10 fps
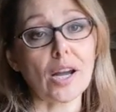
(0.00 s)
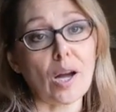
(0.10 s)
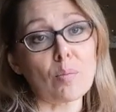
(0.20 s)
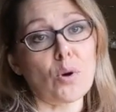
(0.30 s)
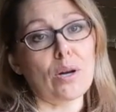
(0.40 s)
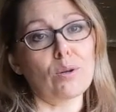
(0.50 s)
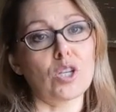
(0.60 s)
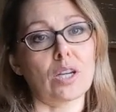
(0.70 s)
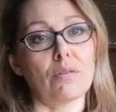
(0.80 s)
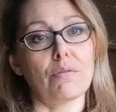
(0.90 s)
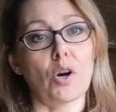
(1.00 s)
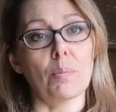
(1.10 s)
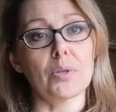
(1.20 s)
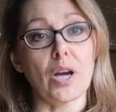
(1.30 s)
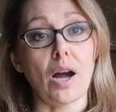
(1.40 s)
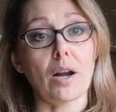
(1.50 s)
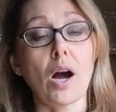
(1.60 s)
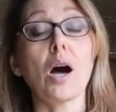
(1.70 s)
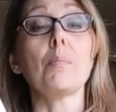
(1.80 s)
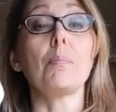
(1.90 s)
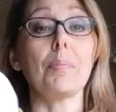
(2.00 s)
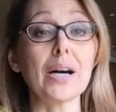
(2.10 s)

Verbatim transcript: check out murano chicken farm dot com.